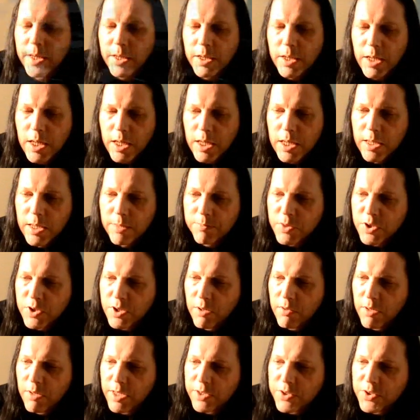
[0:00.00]
then,
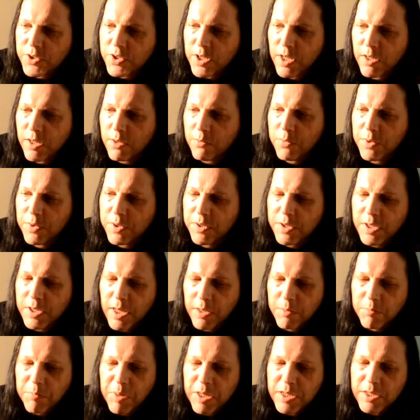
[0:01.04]
so let's start with the
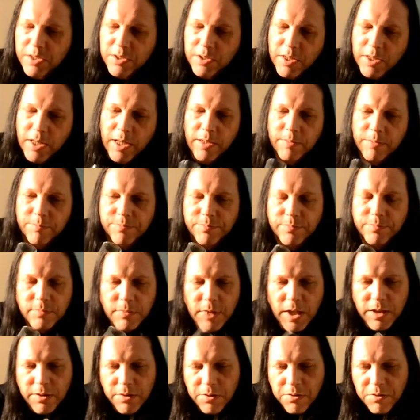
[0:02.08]
unpeated.
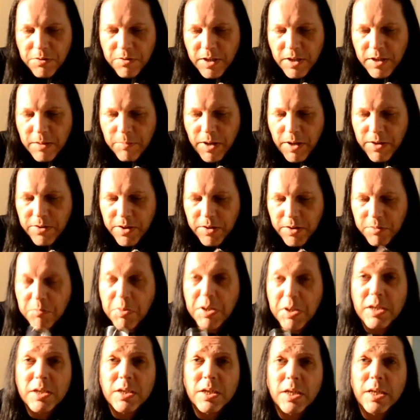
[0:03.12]
Now the thing about the
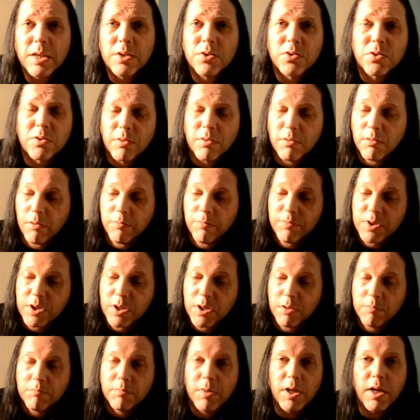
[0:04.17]
unpeated is that obviously
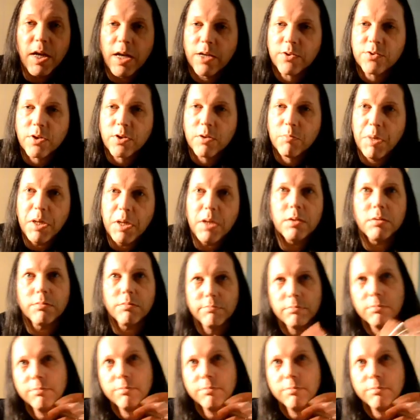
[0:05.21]
it has no peat.